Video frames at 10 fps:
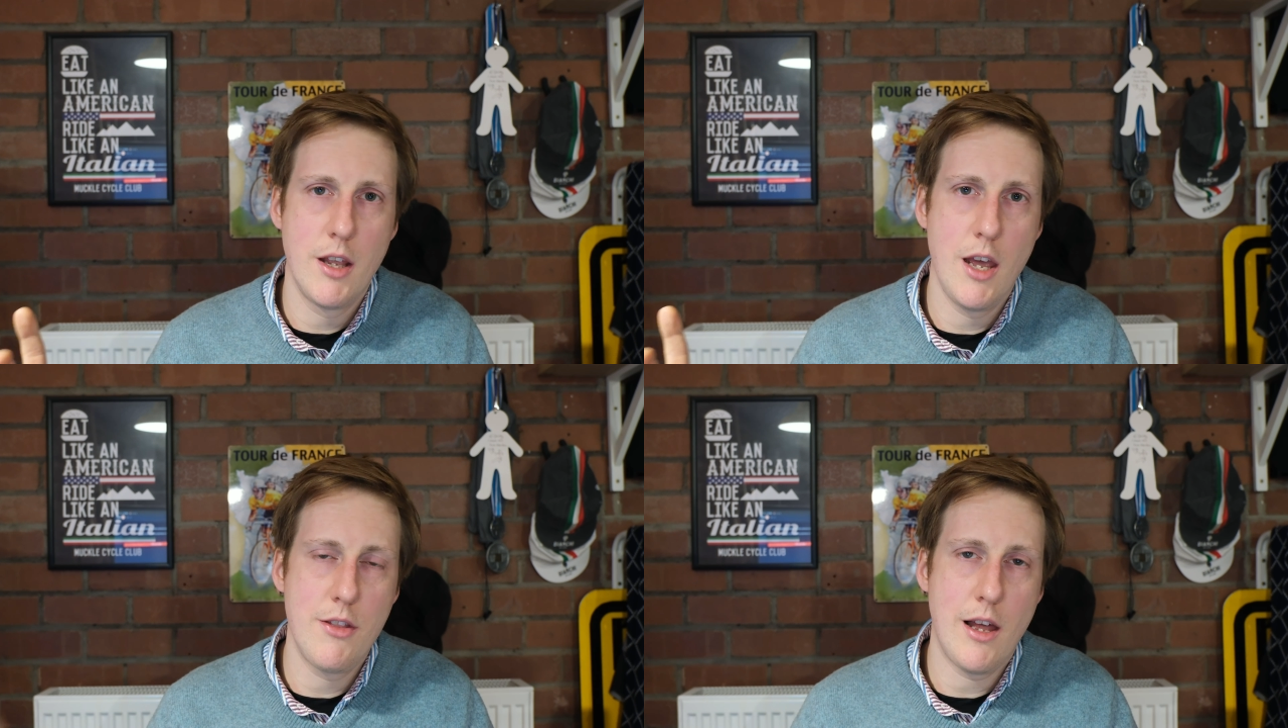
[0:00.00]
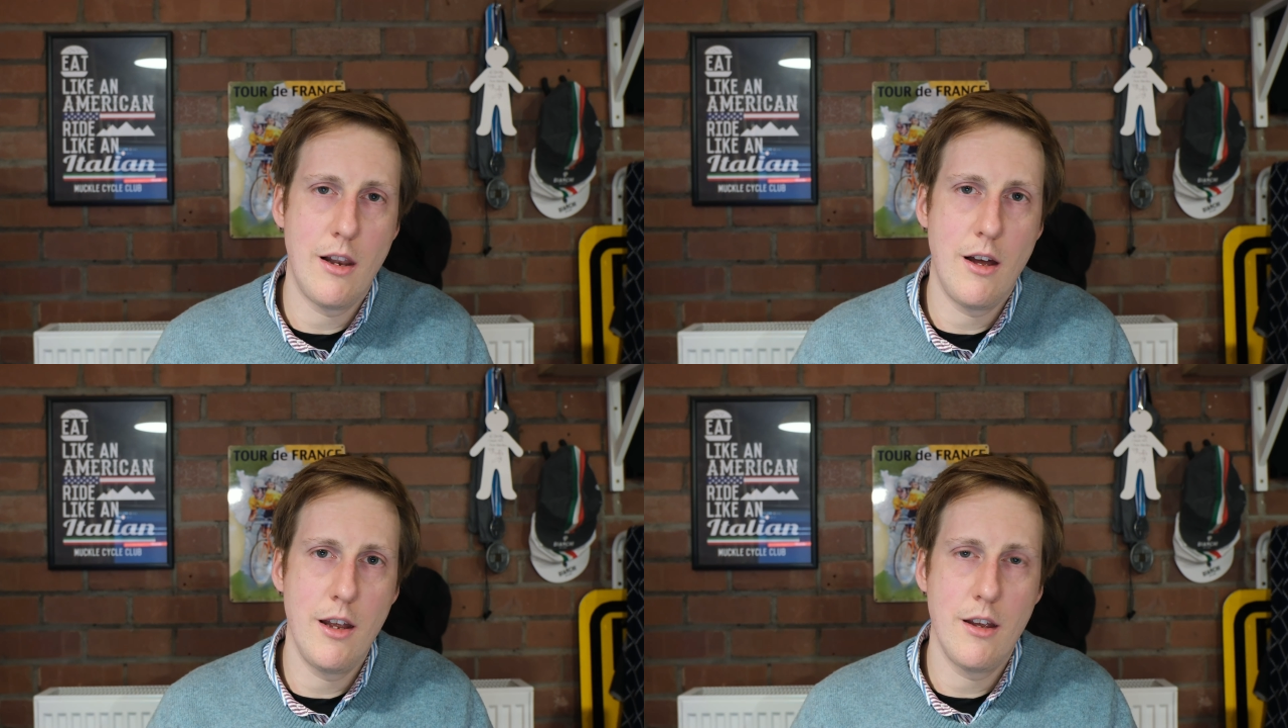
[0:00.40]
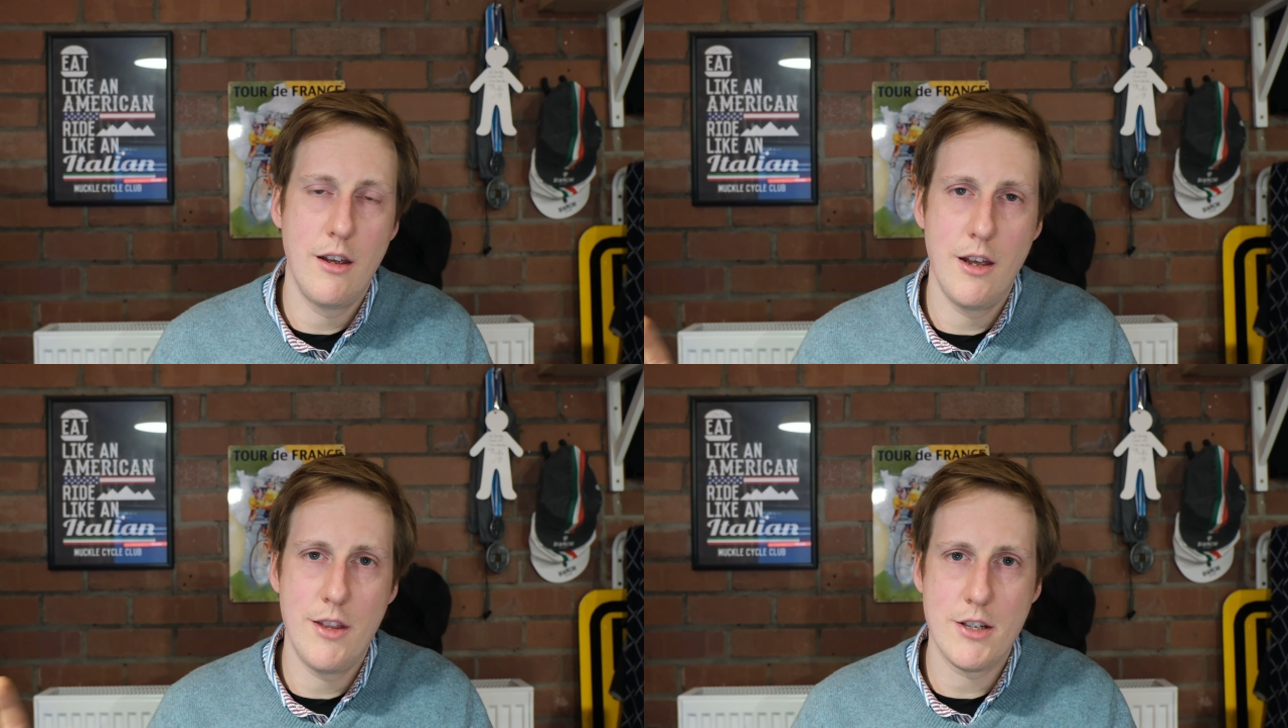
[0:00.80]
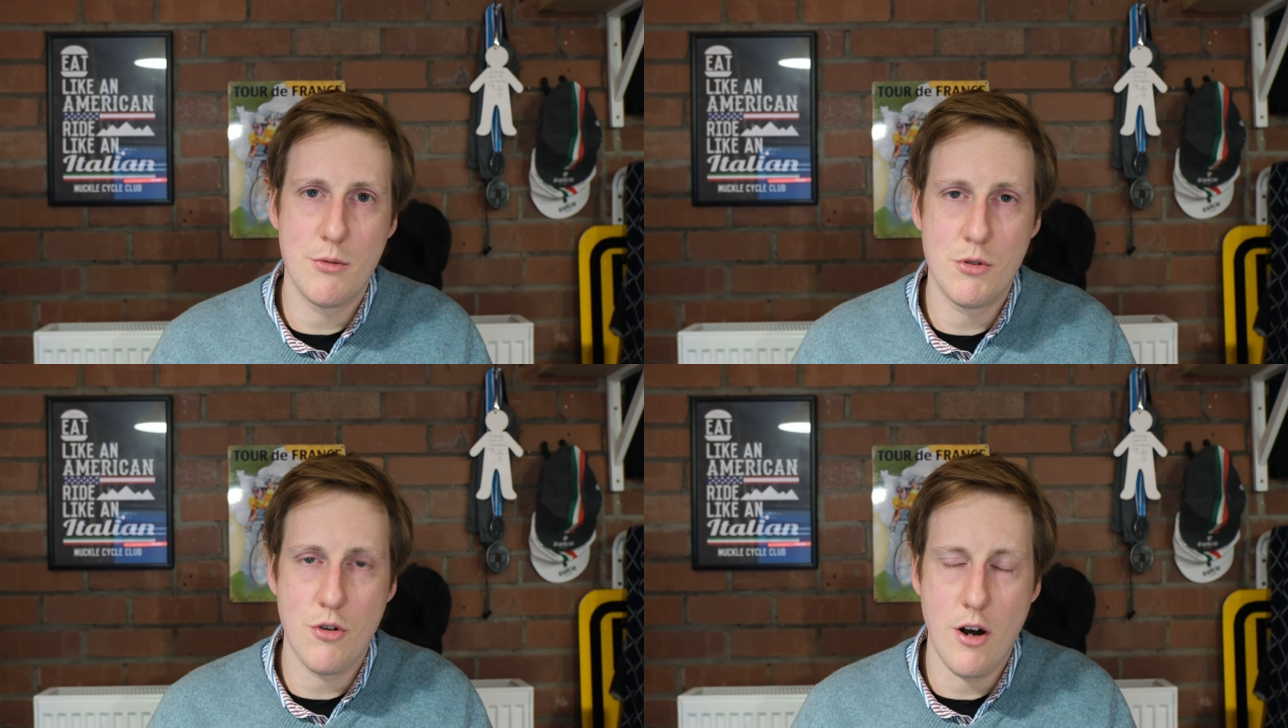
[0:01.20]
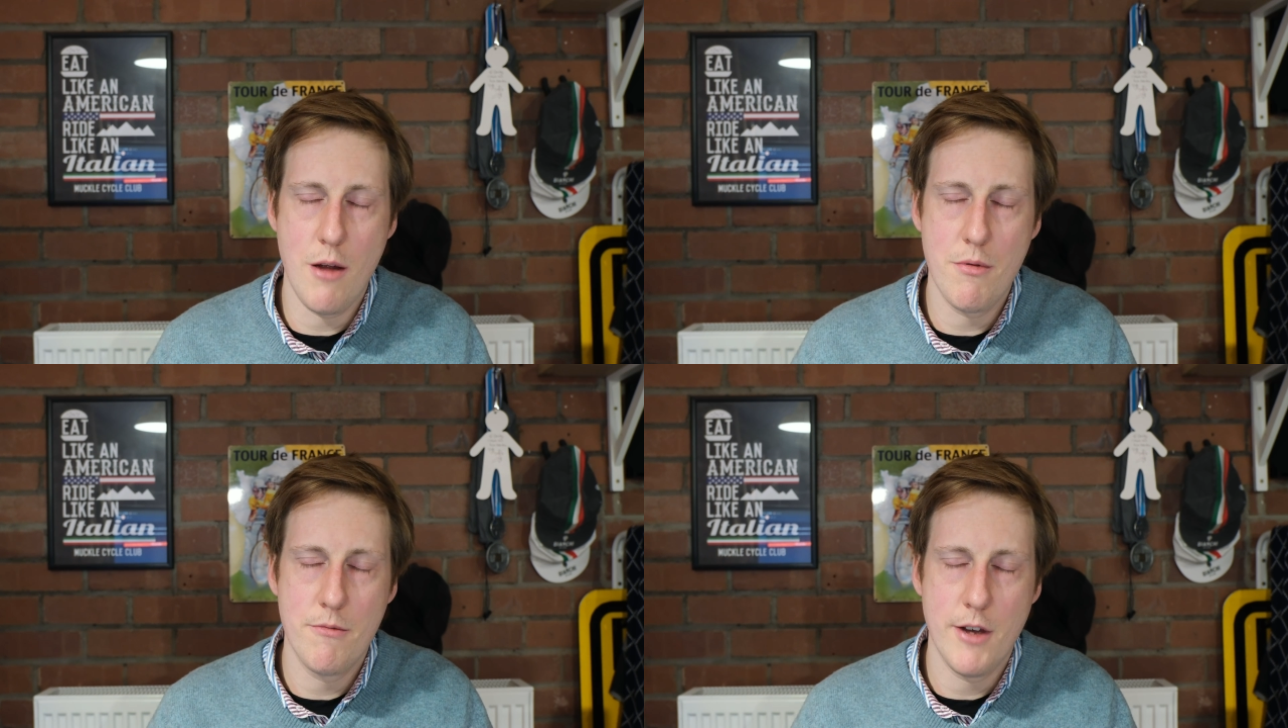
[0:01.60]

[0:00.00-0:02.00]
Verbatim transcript: Hit that like, hit that subscribe,